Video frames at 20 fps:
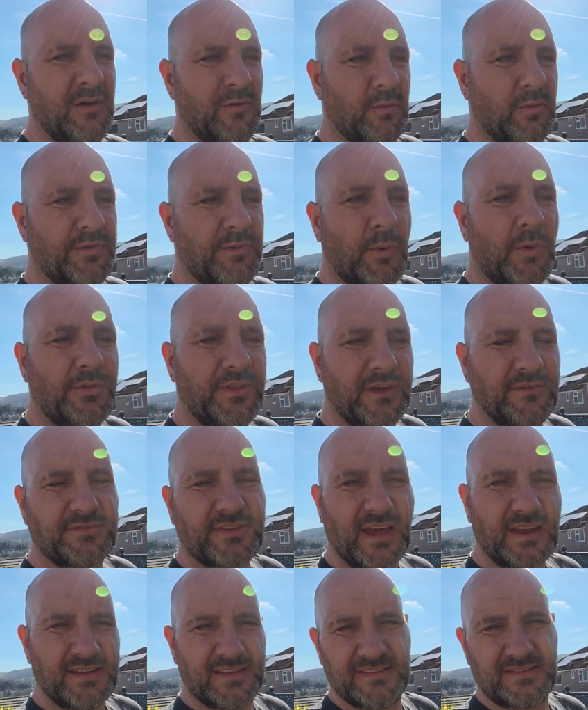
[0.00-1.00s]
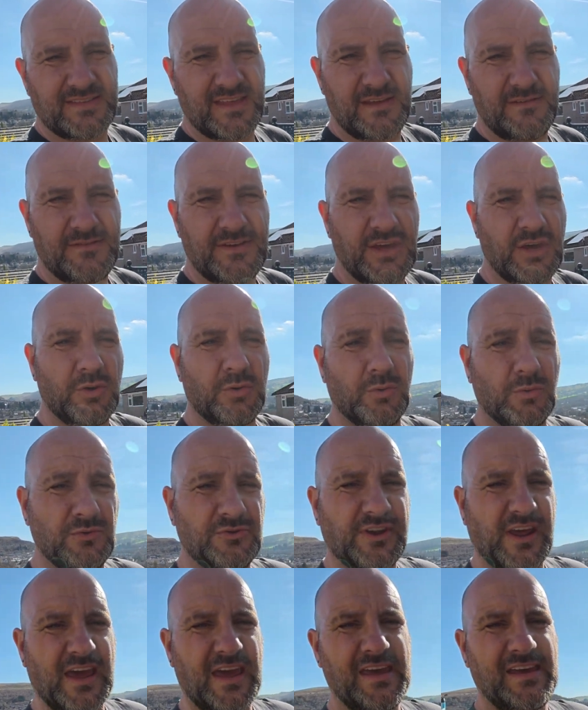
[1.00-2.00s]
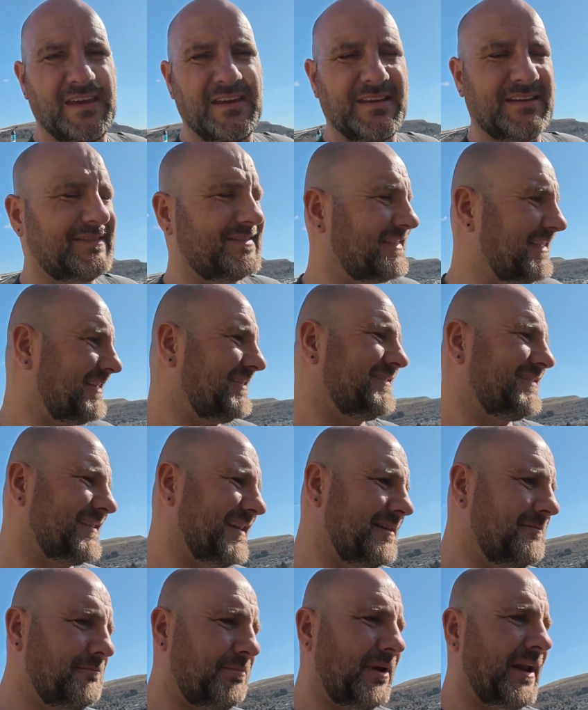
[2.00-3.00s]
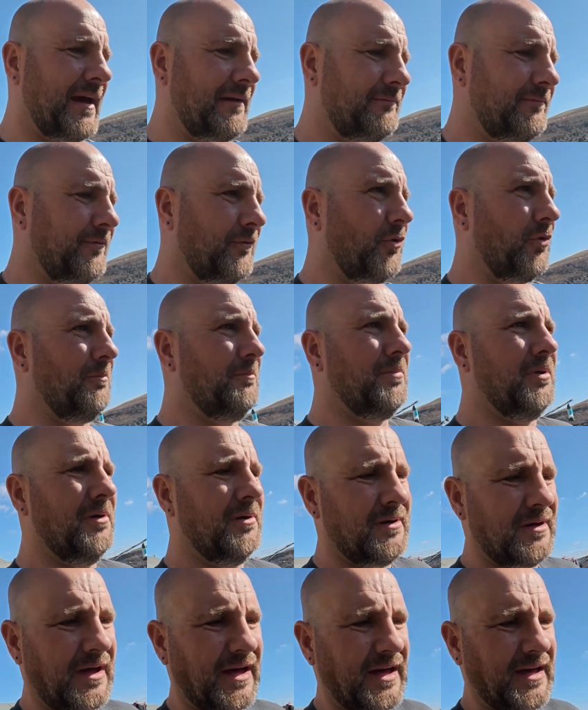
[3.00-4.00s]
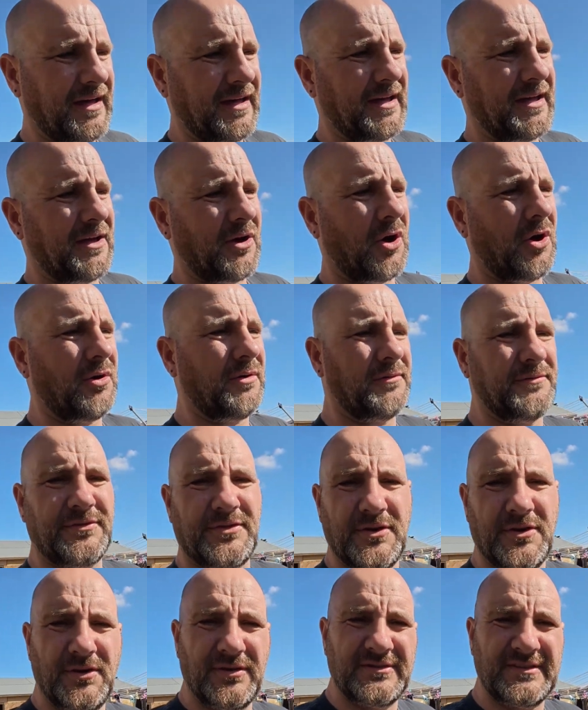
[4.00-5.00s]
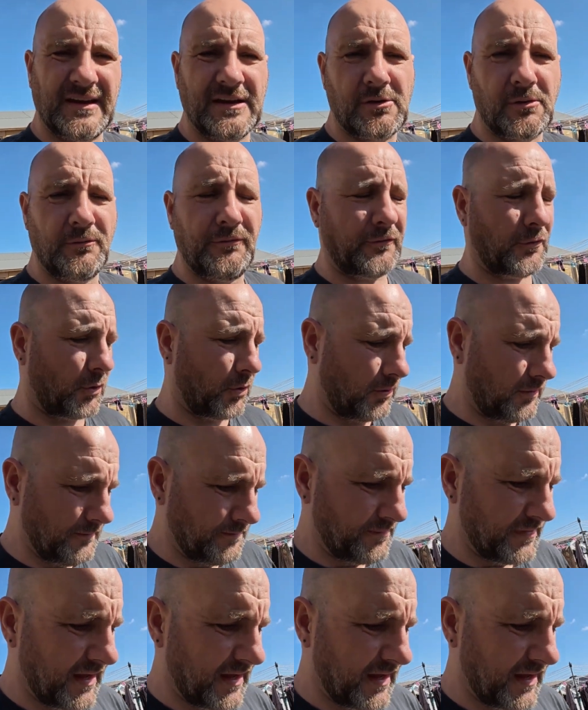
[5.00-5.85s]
with what they've done is they've used a existing platform of the Syncro 4